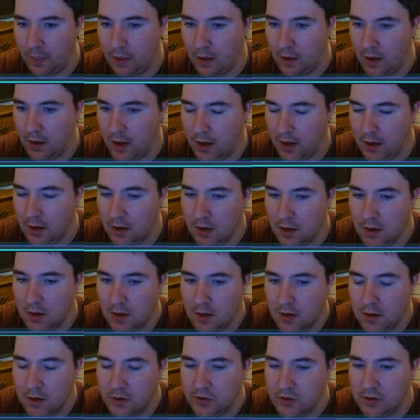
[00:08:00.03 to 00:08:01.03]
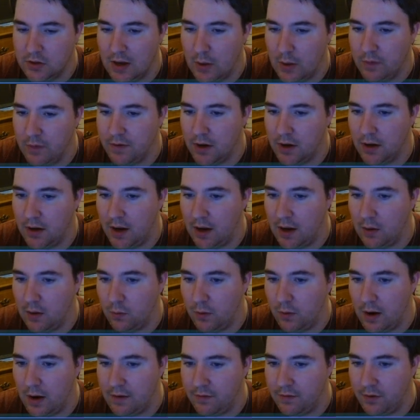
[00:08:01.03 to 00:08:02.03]
Okay. So now we've got a
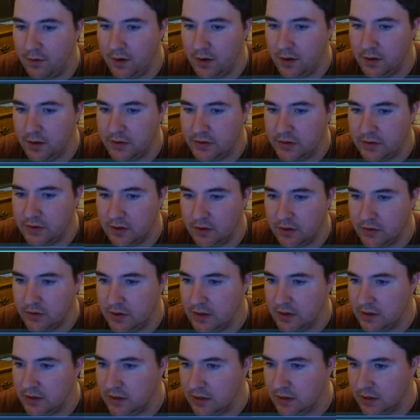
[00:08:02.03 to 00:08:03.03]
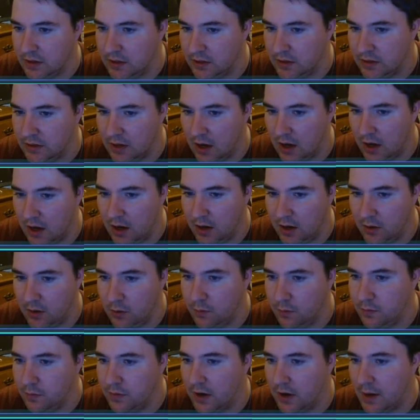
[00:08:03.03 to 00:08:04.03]
reference. This is I
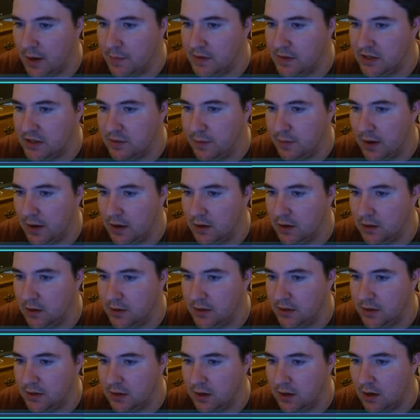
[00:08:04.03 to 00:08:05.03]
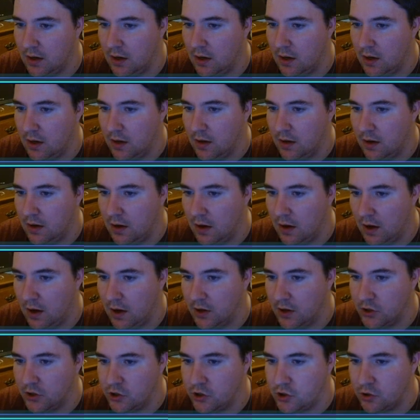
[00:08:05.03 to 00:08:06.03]
misspelled
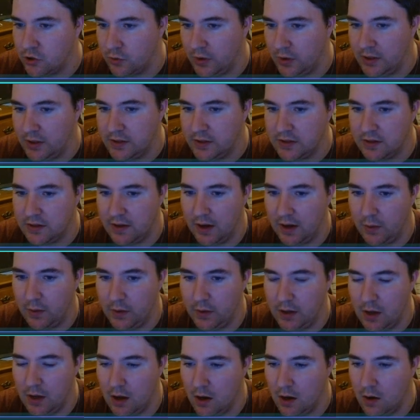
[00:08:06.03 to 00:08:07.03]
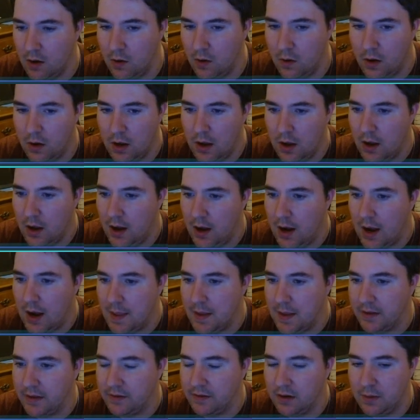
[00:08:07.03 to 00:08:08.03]
streets. There we go. And
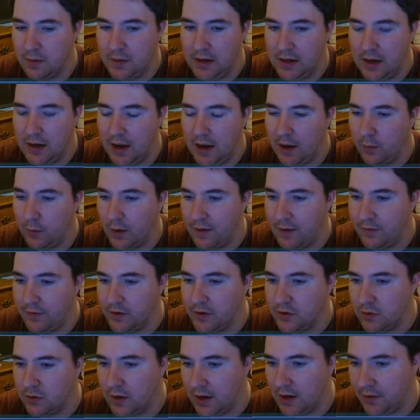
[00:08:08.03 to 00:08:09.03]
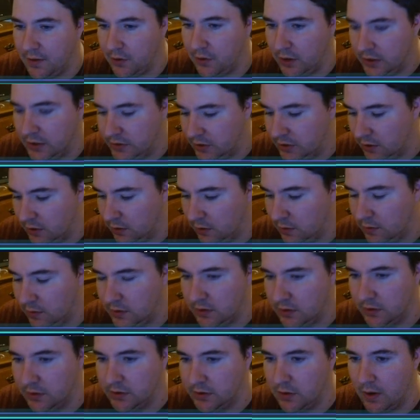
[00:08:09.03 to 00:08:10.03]
that's going to be a reference to an I32.
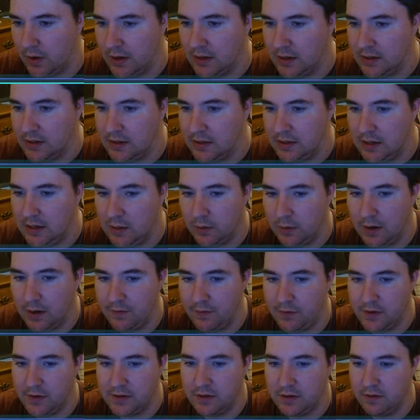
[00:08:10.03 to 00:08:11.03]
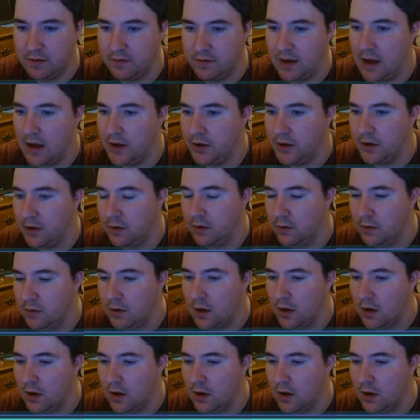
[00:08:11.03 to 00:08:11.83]
So let's go ahead and dereference the value.